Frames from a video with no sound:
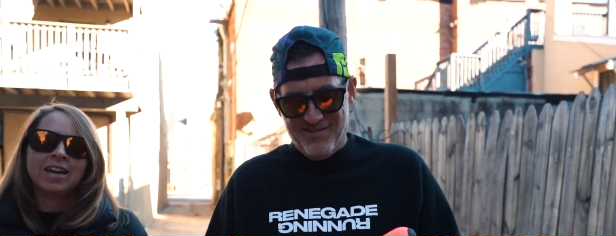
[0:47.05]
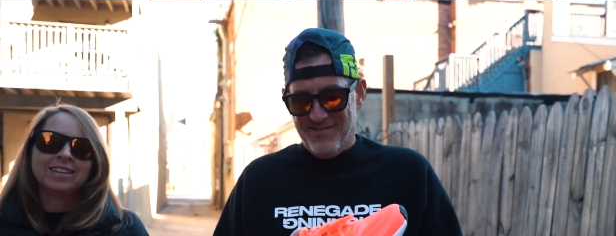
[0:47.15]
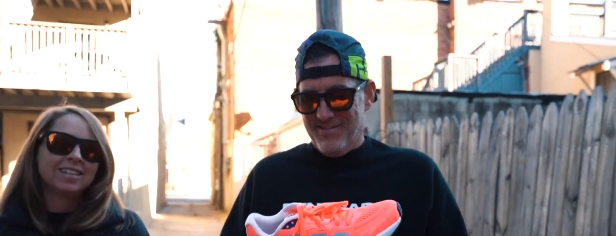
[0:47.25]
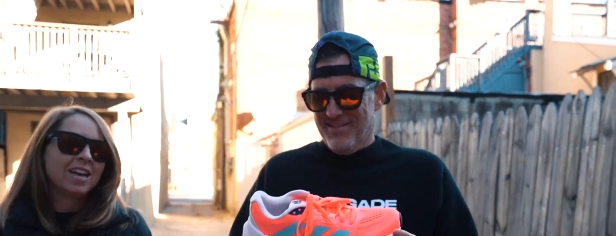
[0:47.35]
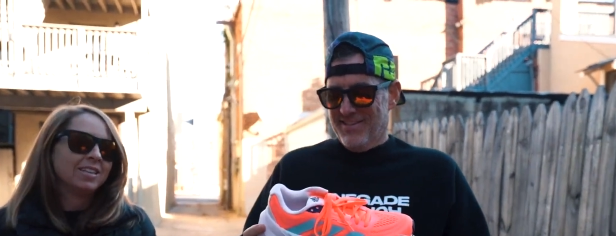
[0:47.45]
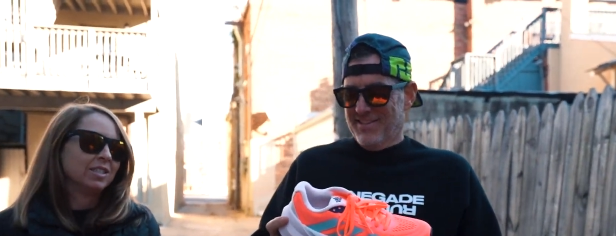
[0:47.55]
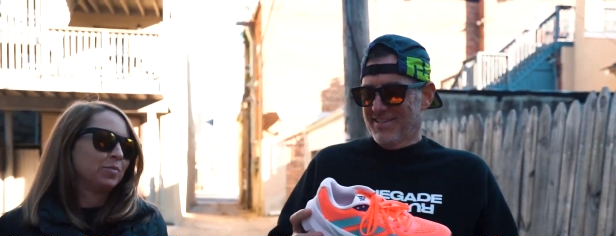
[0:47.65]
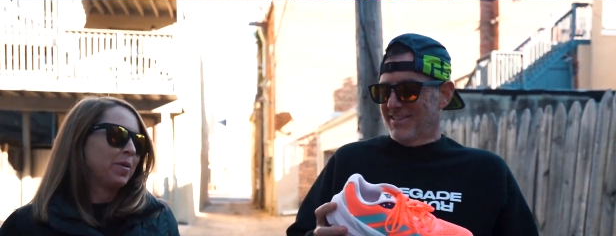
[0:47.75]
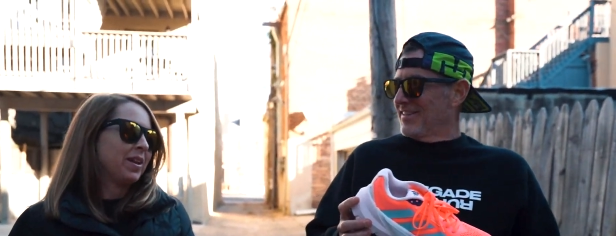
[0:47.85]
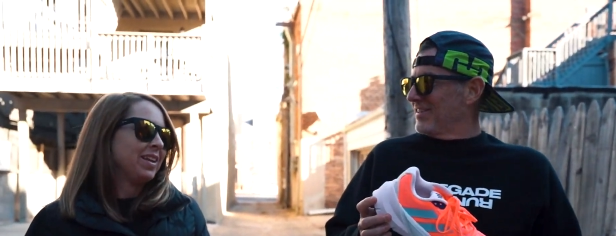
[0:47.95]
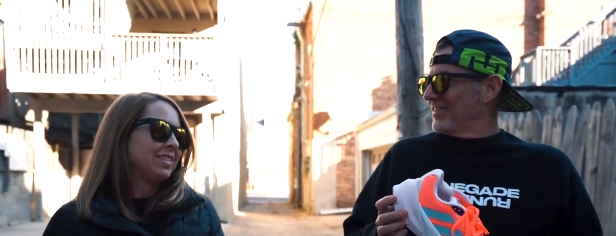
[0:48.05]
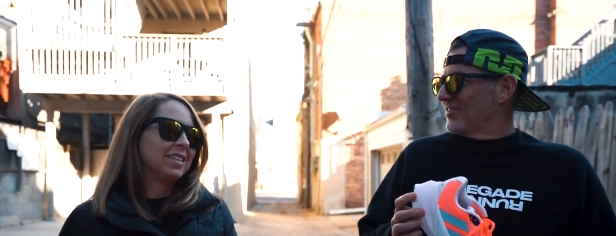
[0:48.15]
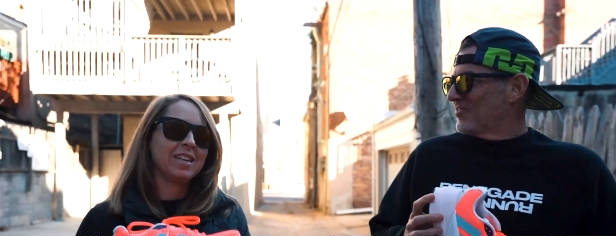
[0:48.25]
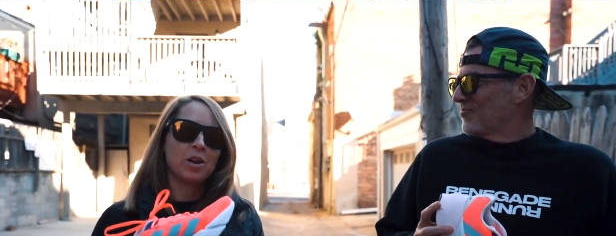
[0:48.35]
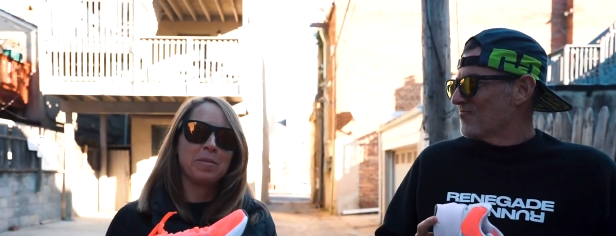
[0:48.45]
Speaker 1: It does, but it's a
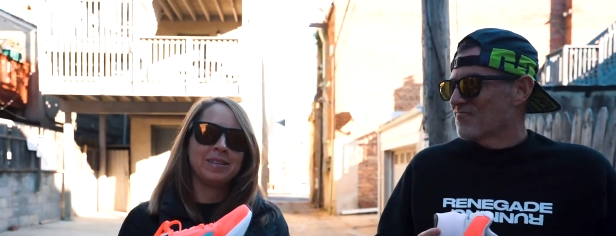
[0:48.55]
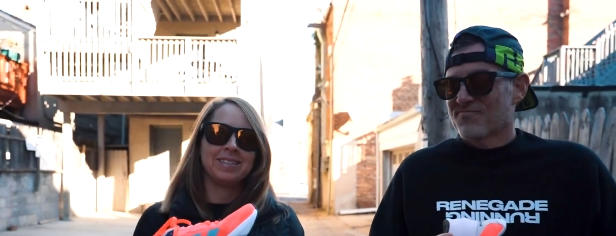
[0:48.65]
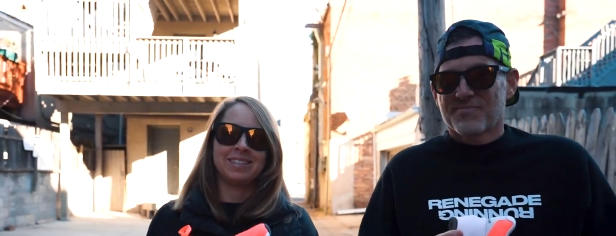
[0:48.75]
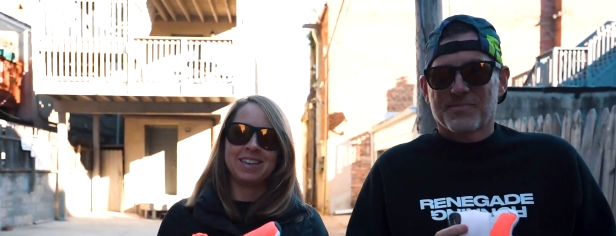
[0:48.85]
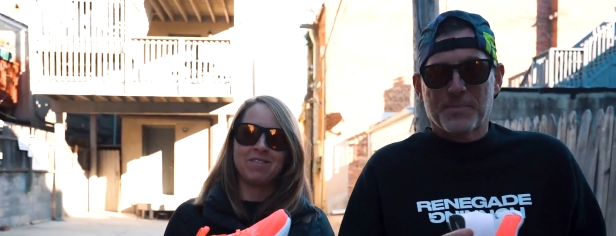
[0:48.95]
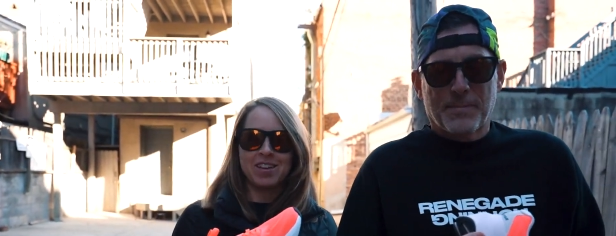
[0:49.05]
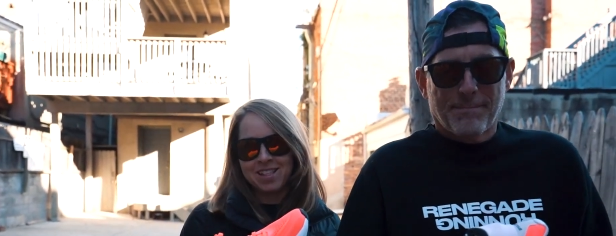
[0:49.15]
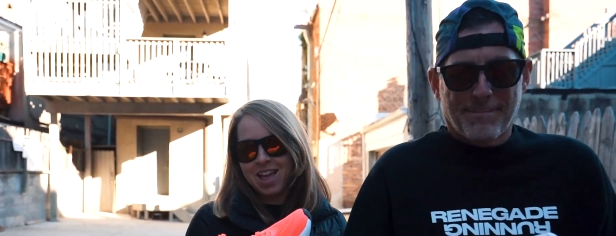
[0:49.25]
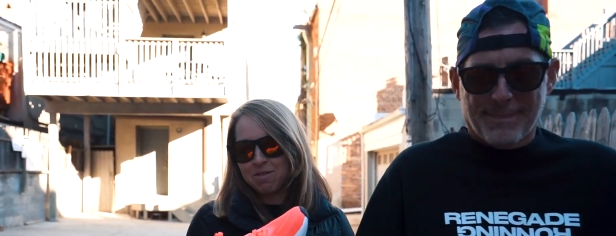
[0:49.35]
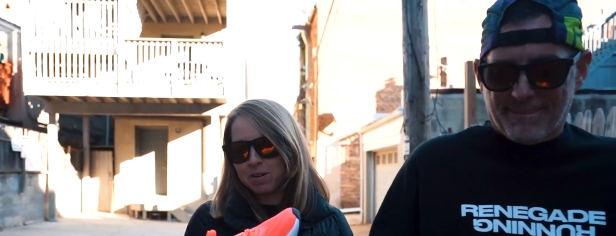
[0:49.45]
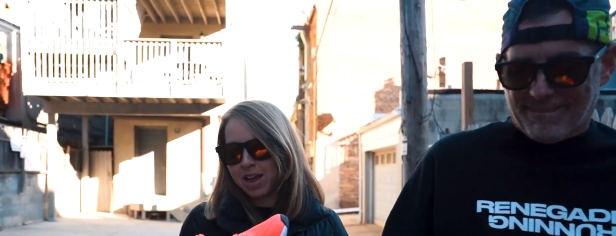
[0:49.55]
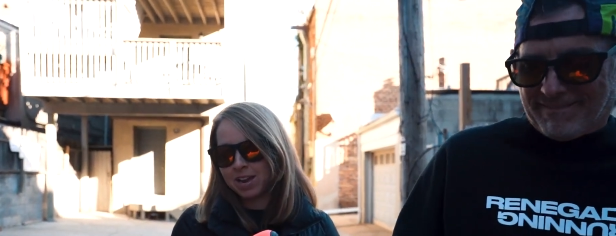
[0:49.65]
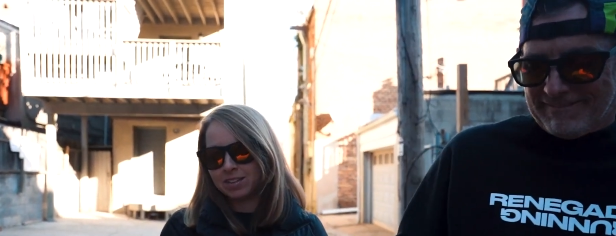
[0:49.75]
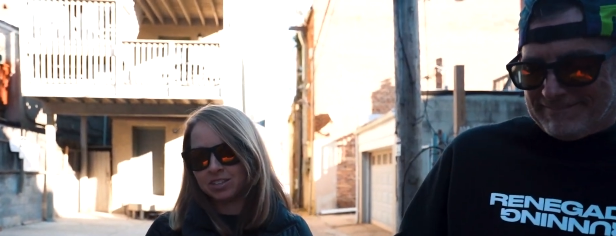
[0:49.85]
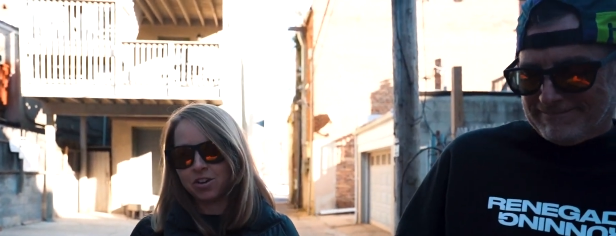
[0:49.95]
little bit deceiving in that
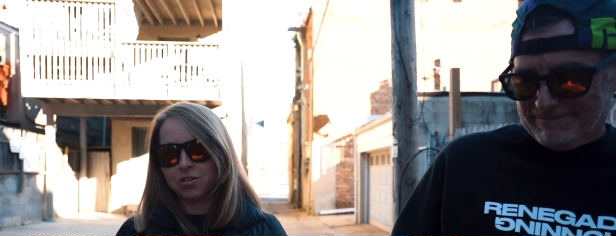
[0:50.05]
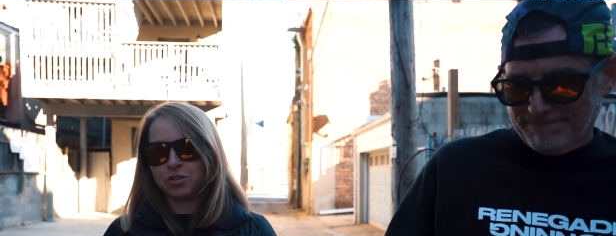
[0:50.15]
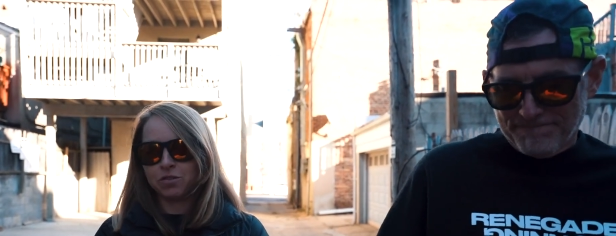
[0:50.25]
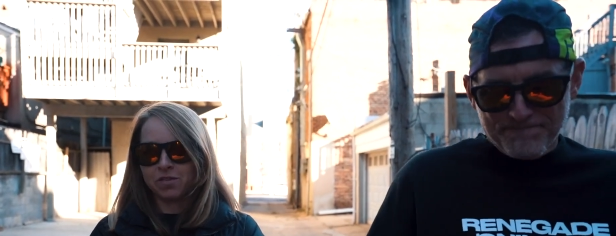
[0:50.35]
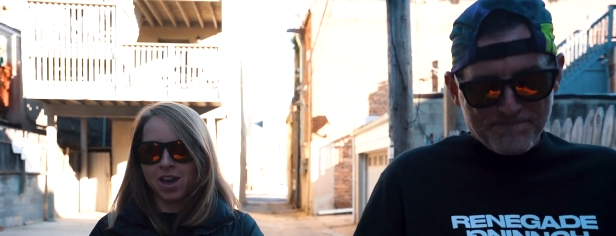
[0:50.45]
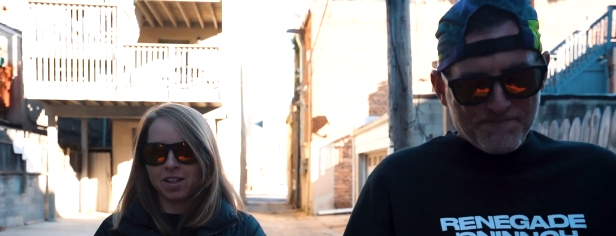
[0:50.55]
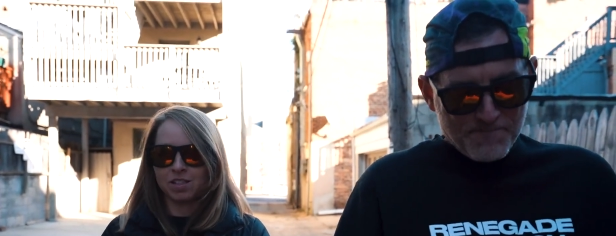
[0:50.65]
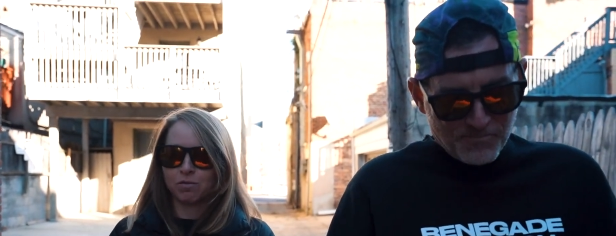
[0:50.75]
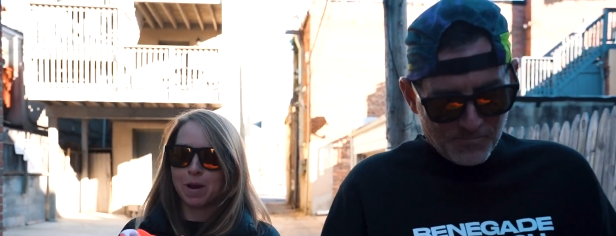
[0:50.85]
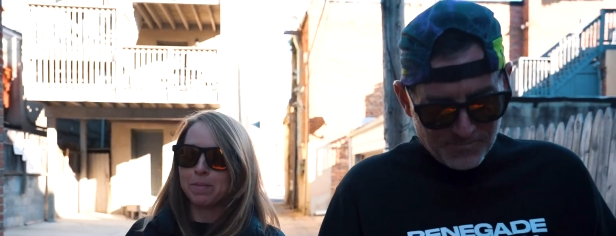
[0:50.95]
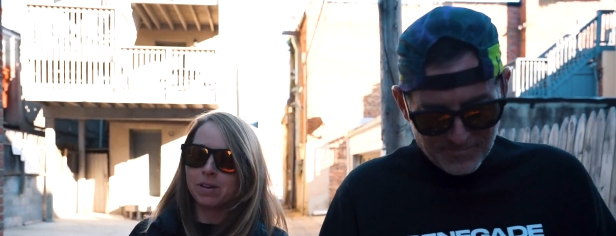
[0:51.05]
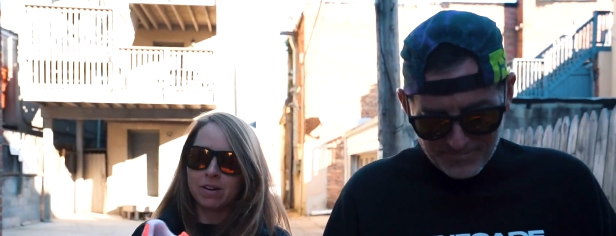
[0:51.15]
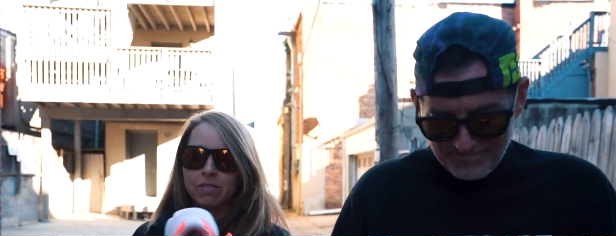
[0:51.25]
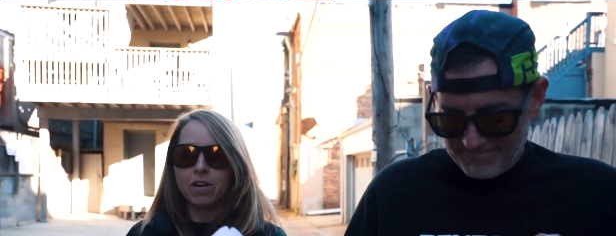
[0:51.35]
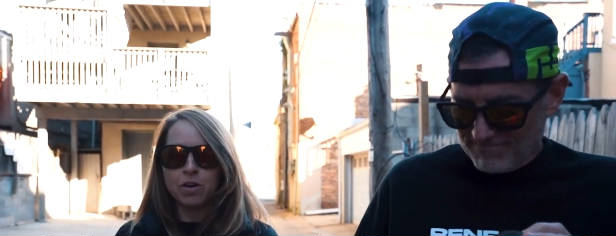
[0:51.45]
way. So you've got the
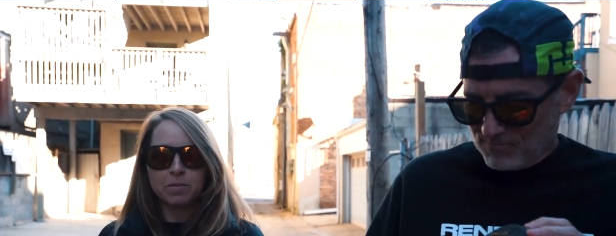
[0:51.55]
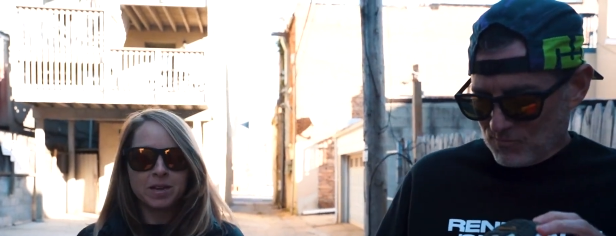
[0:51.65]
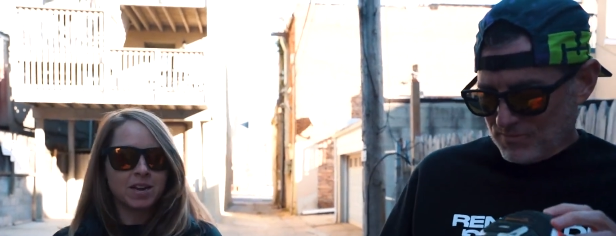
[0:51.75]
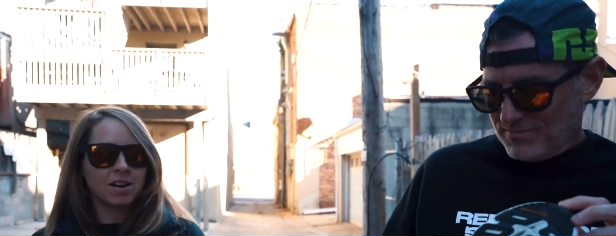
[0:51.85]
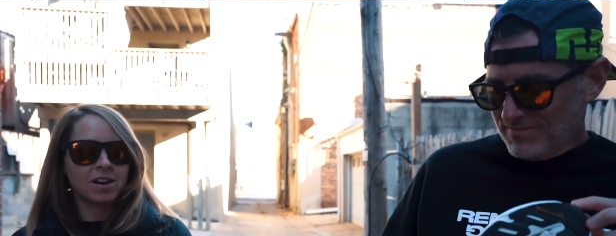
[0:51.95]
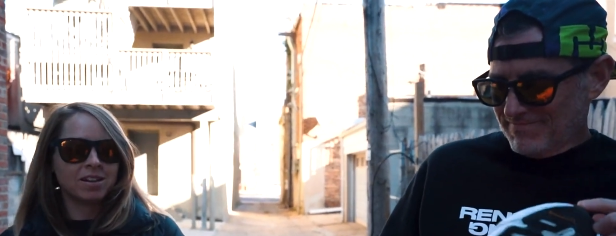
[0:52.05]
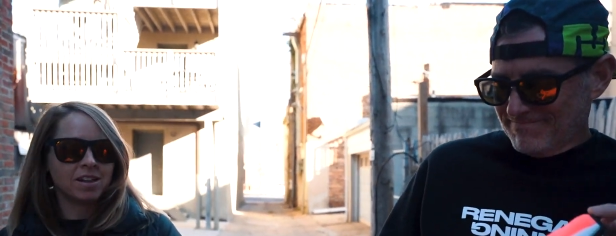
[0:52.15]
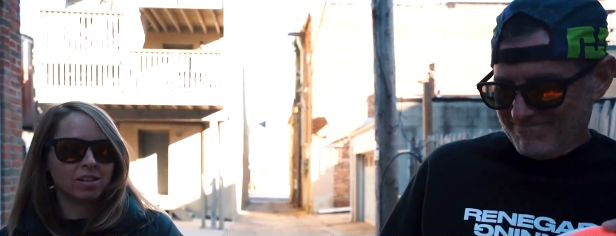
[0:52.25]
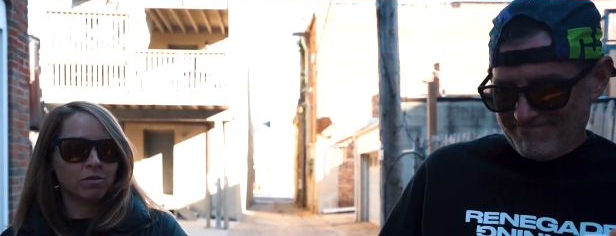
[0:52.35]
Repetitor foam here and then the